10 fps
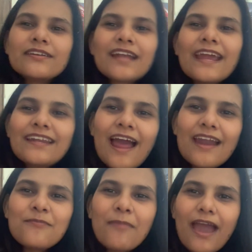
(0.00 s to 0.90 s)
right
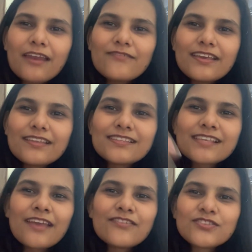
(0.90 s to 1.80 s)
hand man, we can
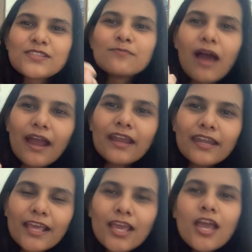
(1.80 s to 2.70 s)
say, which is
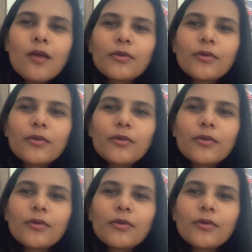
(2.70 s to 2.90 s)
marketing,